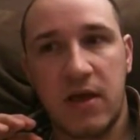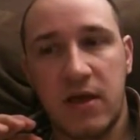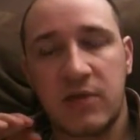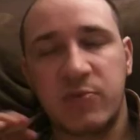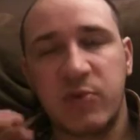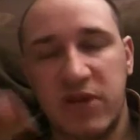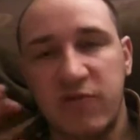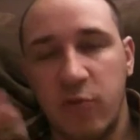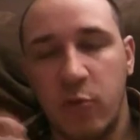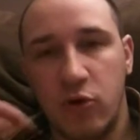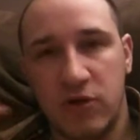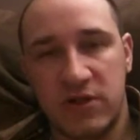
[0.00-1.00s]
it's
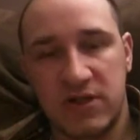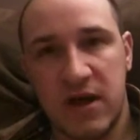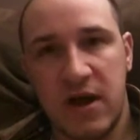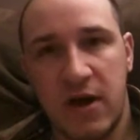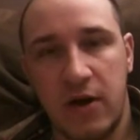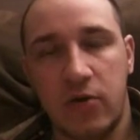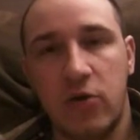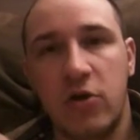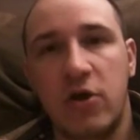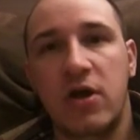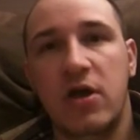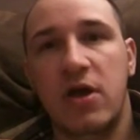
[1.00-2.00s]
believable in the scenario.
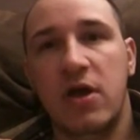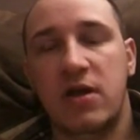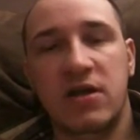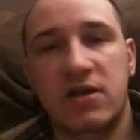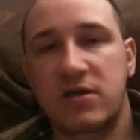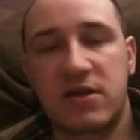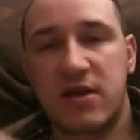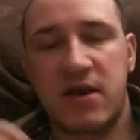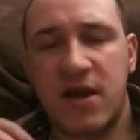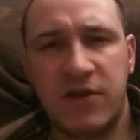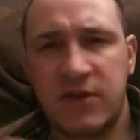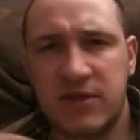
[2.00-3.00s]

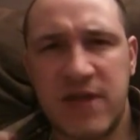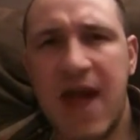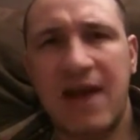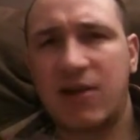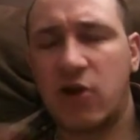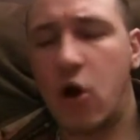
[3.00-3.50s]
Nothing's hacked